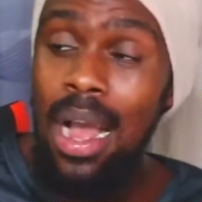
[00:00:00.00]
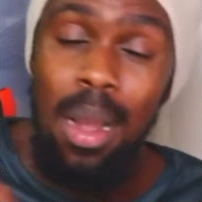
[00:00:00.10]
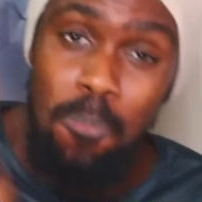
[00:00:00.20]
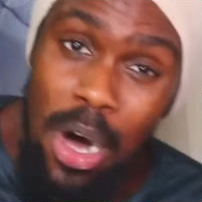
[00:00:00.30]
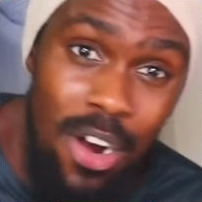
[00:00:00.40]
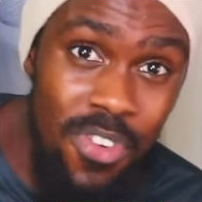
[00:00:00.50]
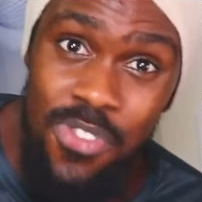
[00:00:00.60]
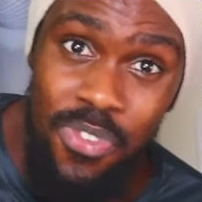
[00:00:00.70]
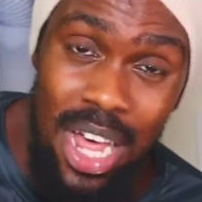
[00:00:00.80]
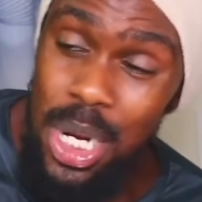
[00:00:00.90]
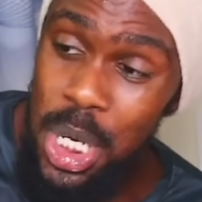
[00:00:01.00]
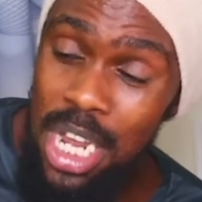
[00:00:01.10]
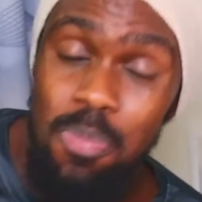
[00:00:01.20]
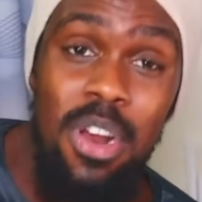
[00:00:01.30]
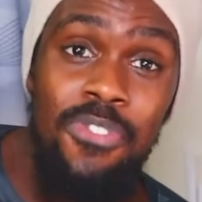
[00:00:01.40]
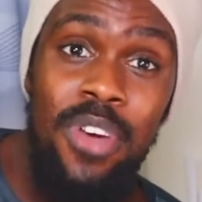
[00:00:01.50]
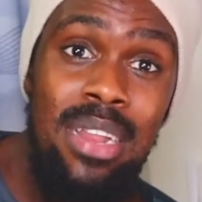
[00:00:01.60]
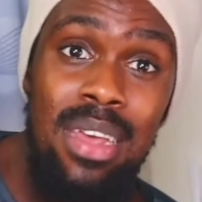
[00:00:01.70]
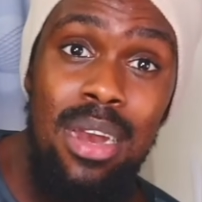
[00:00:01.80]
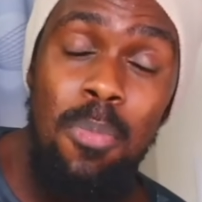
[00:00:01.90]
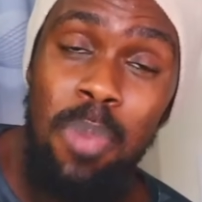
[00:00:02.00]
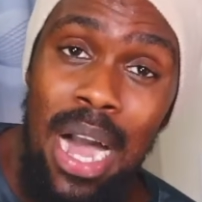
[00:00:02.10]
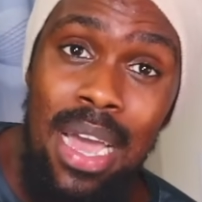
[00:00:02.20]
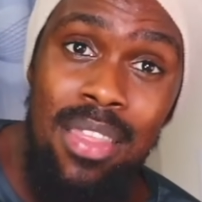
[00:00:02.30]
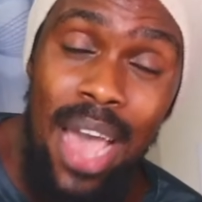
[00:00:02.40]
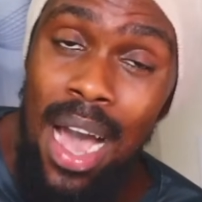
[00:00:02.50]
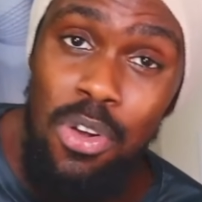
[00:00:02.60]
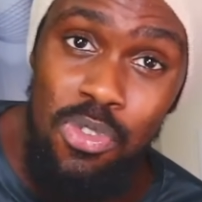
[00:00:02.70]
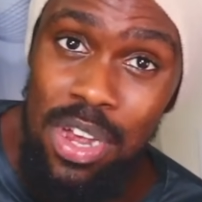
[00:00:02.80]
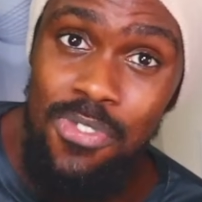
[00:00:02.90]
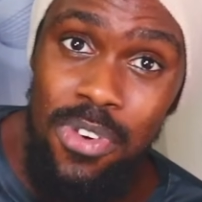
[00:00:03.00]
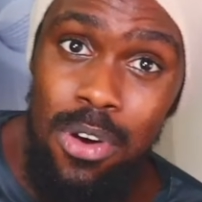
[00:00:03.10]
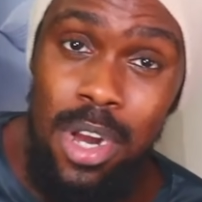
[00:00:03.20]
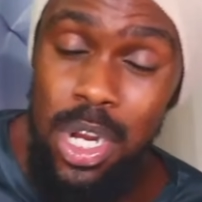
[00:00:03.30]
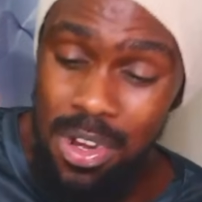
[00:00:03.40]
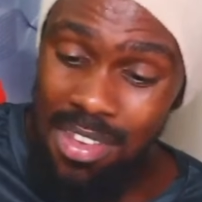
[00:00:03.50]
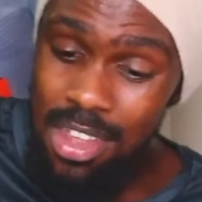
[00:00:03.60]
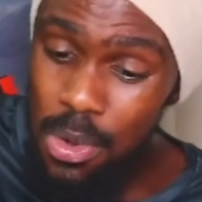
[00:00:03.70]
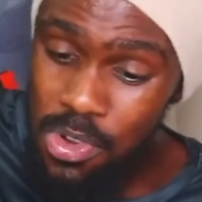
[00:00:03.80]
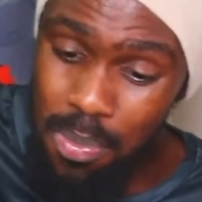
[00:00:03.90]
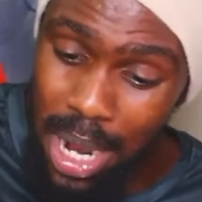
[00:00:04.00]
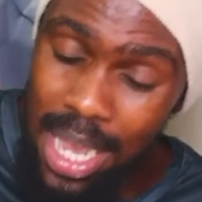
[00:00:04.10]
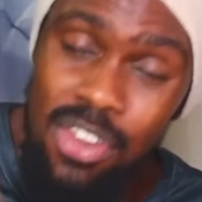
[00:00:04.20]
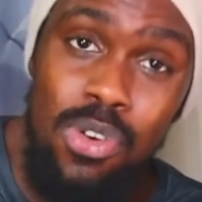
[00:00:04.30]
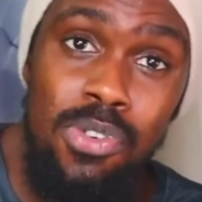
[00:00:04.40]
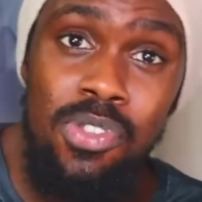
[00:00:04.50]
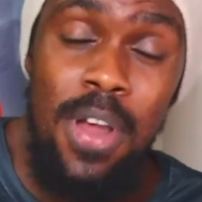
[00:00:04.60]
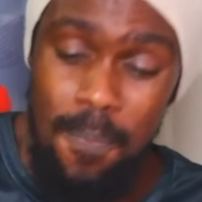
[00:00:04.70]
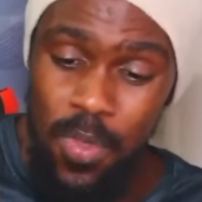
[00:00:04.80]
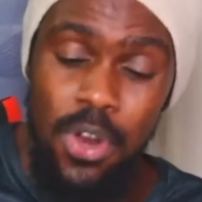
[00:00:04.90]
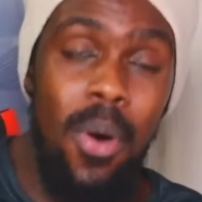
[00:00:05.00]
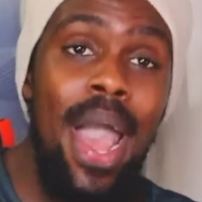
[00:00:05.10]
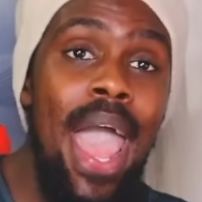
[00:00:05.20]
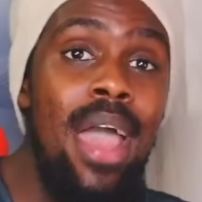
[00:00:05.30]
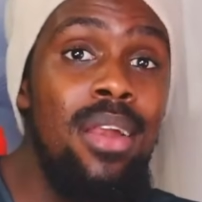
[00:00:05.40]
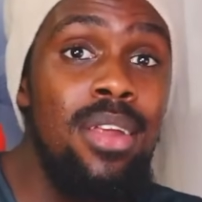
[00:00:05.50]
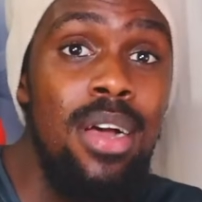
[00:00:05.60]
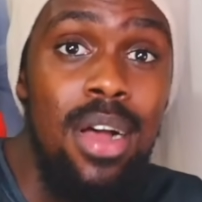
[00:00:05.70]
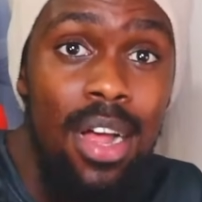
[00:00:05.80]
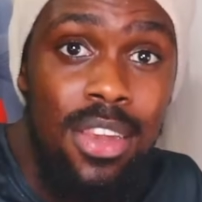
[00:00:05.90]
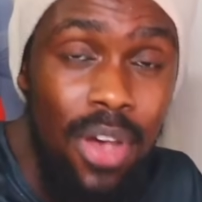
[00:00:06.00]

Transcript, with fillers: Part of his flesh has been affected by the Idle Transfiguration because he used Mahito's, you know, hand to